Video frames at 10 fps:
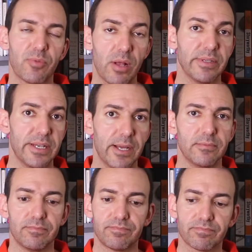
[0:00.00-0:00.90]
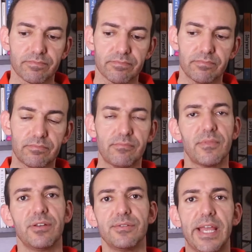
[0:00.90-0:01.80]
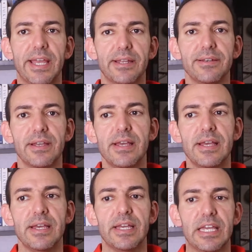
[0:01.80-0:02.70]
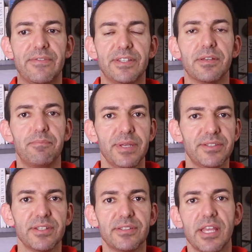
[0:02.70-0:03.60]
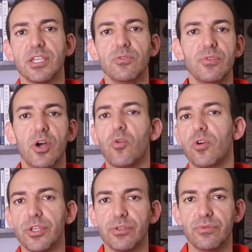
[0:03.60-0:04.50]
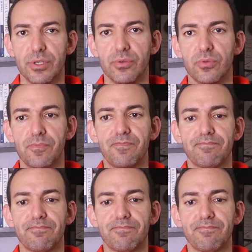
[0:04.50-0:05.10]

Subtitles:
Probably not. And if it's a business that you know or you do,